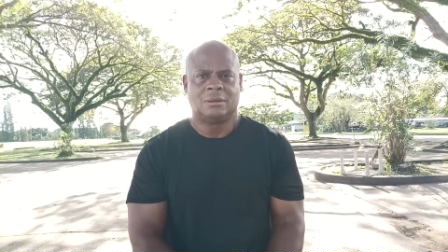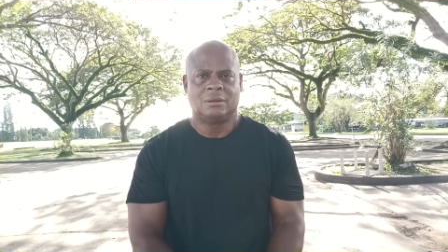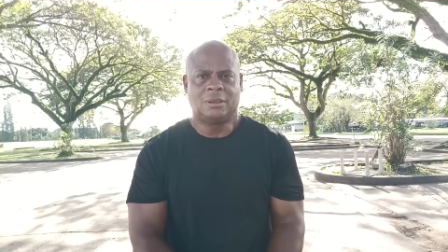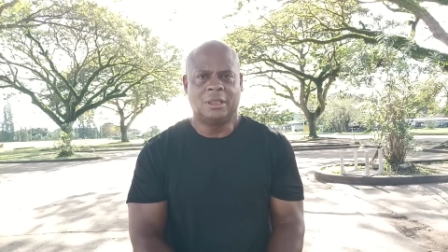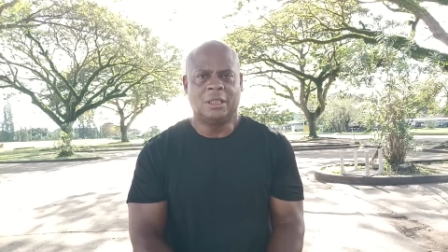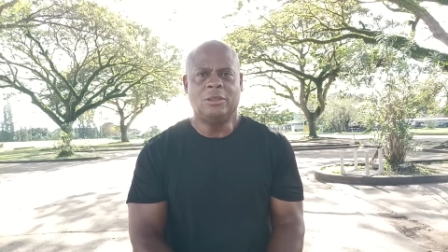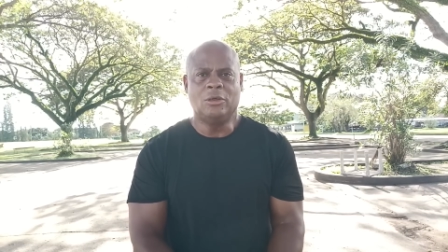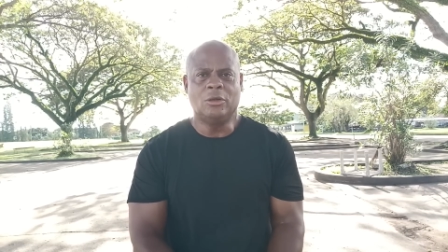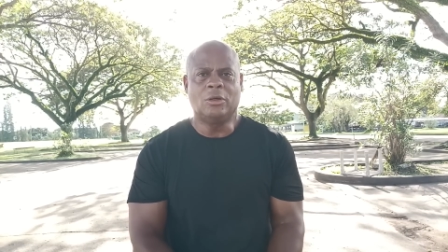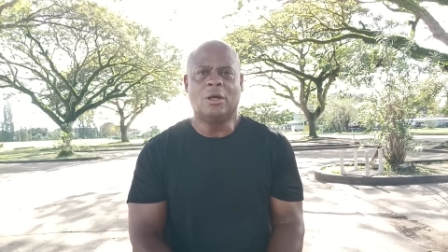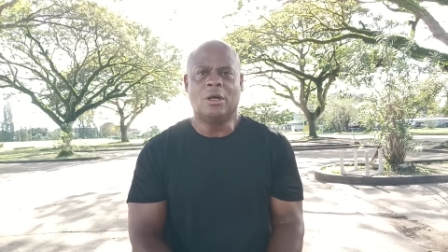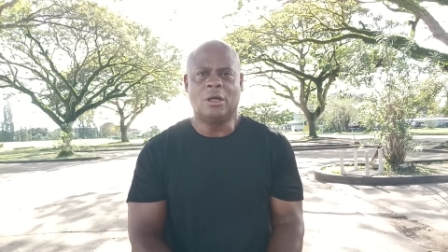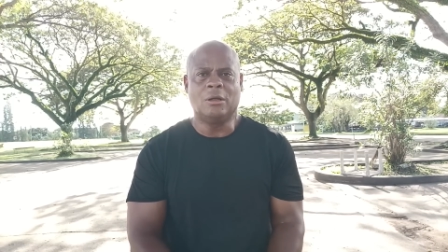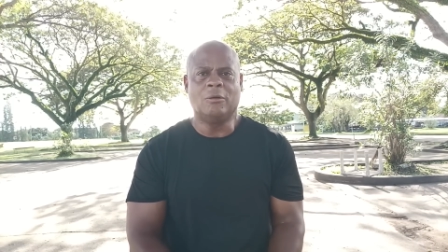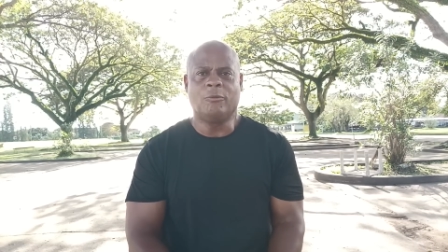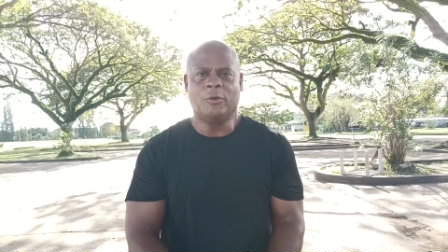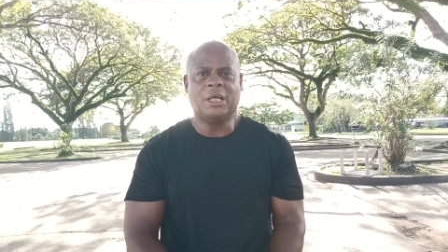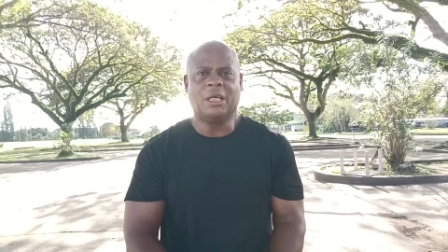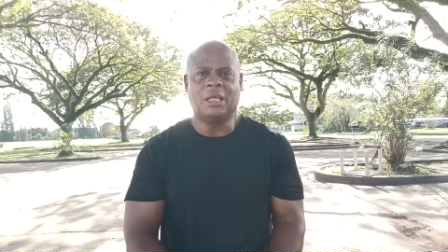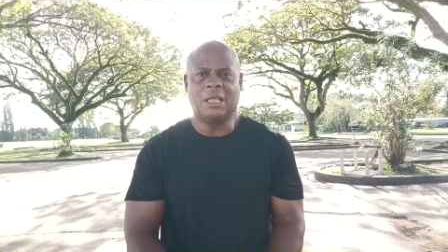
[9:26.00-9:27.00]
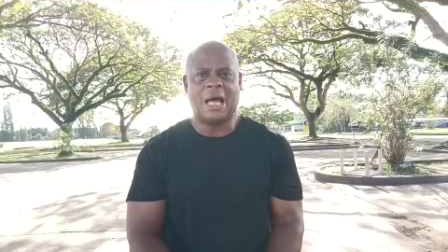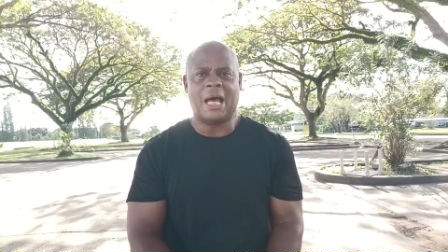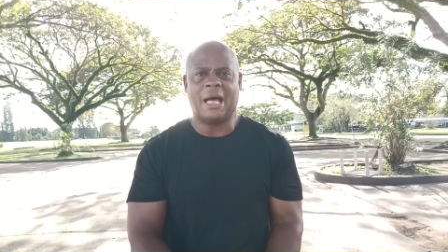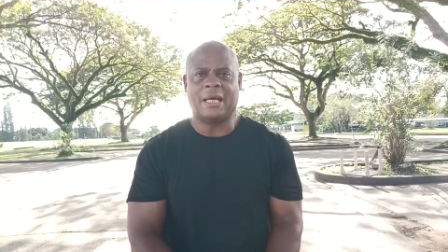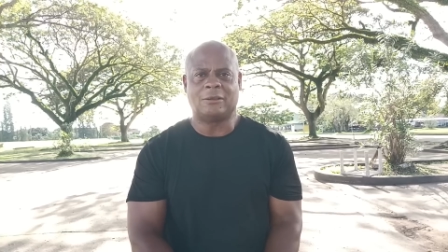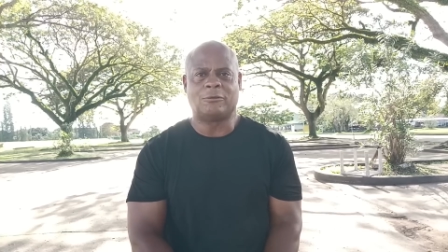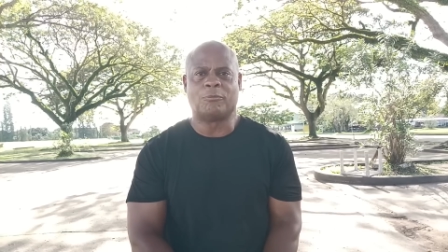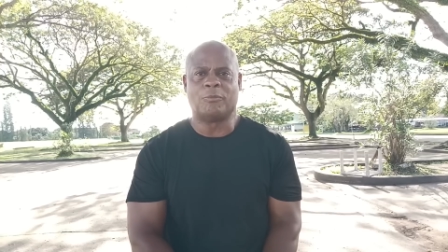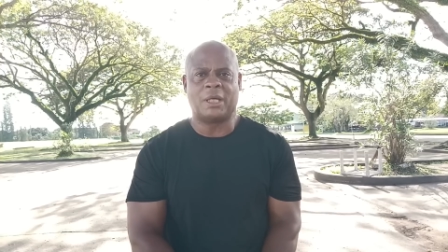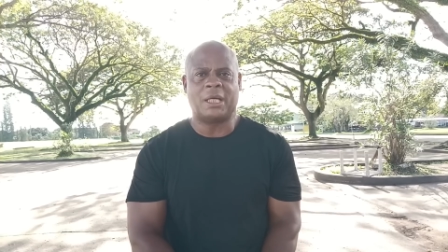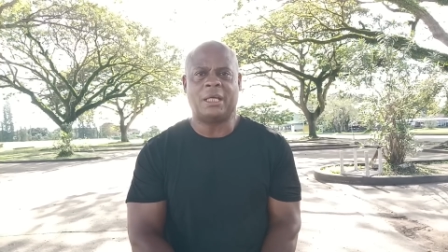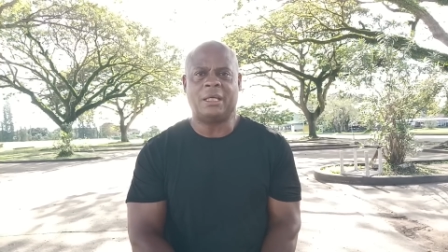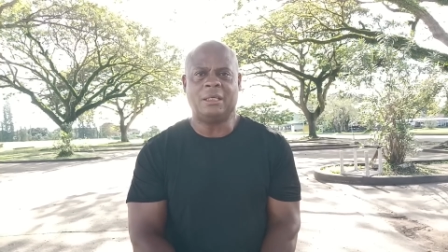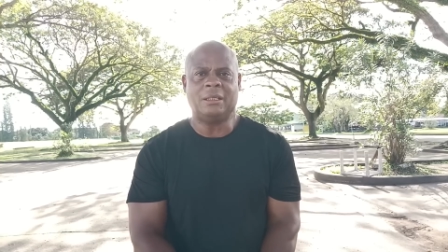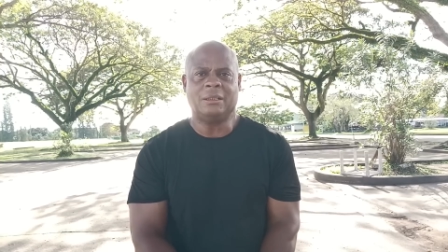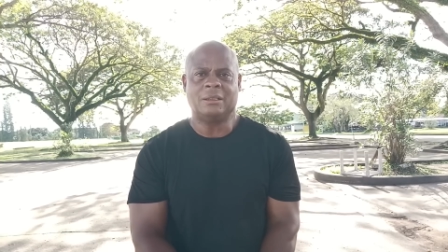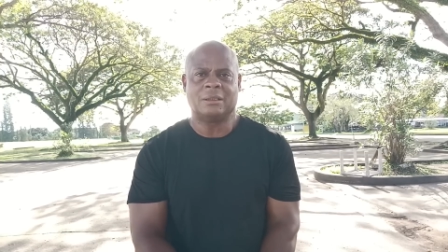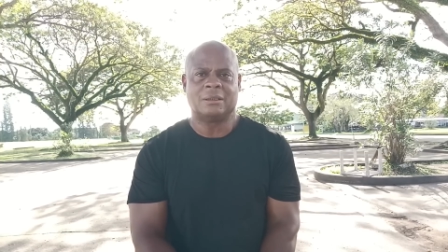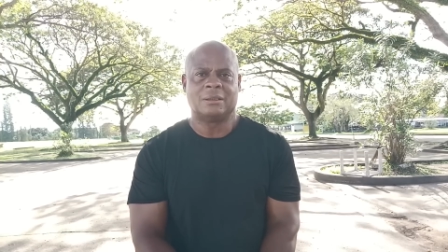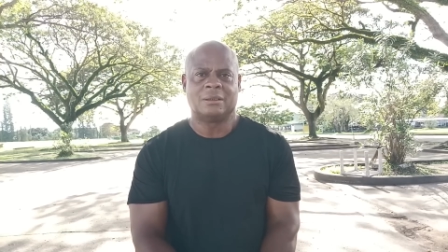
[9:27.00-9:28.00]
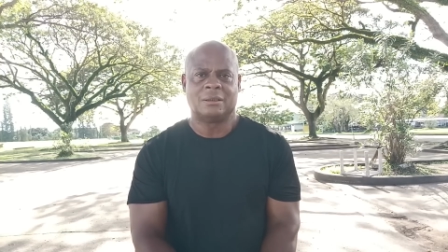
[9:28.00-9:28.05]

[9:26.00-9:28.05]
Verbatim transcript: then you're going to realize, man,